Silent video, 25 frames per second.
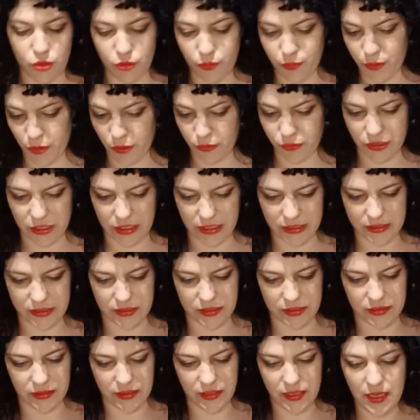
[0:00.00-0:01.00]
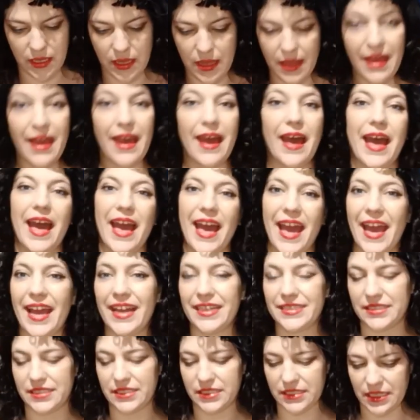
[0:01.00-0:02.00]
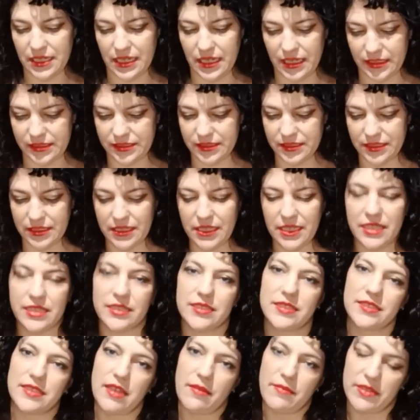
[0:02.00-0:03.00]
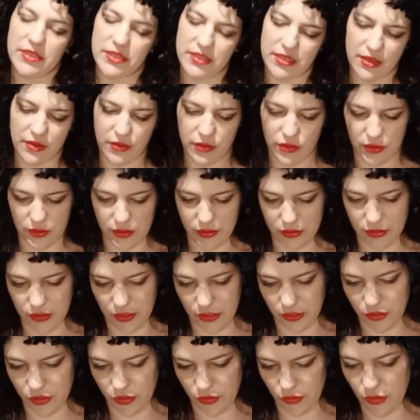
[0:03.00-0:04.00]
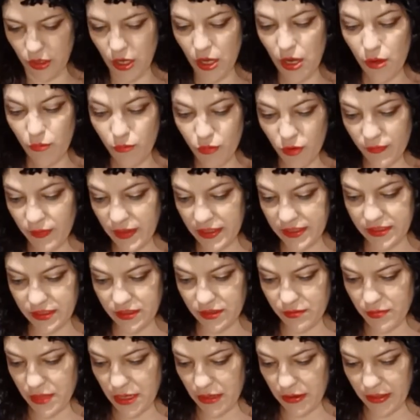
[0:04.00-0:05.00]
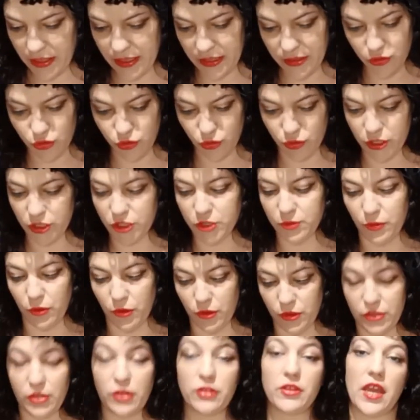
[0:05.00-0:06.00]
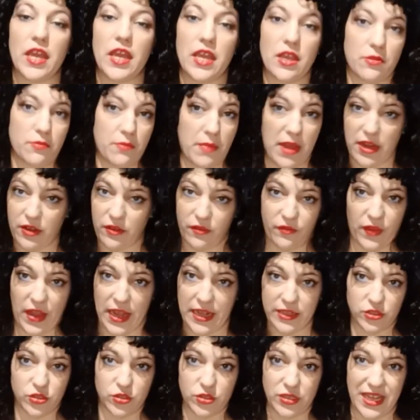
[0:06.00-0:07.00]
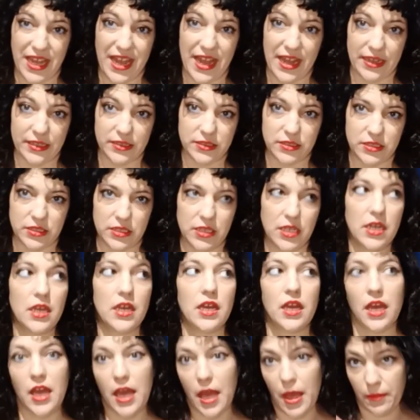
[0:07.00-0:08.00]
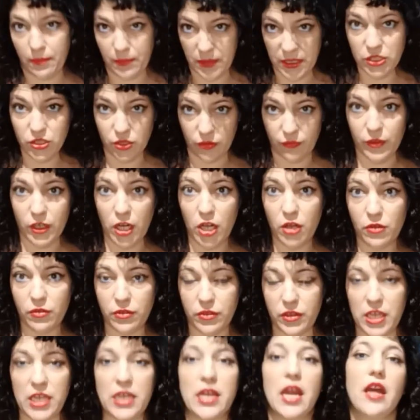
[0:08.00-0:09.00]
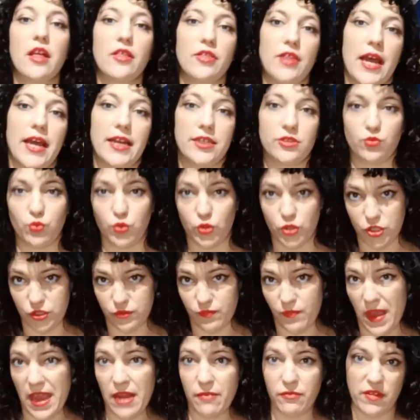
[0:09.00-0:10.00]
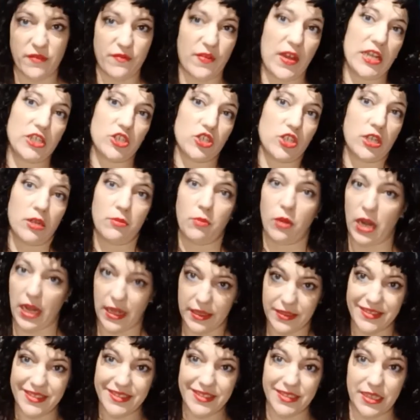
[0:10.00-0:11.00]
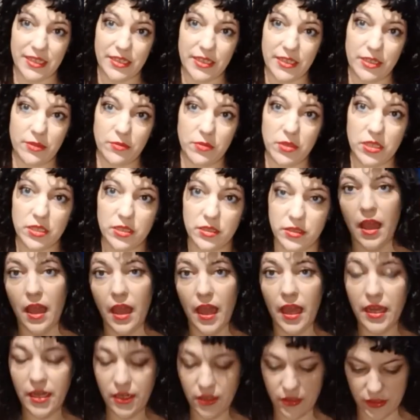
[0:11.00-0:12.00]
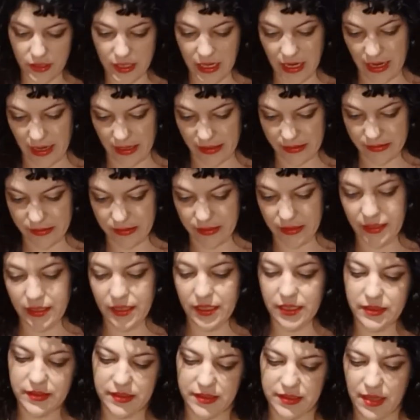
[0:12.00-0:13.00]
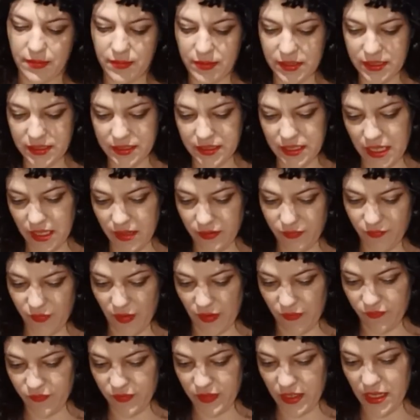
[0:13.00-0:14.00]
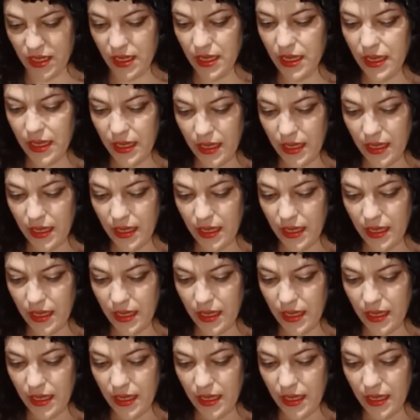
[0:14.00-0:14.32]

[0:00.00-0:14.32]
wool products. Hat Act in 1732 prevented Americans to export their manufactured hat, a piece of clothing that was very fashionable at the time. Iron Act in 1750.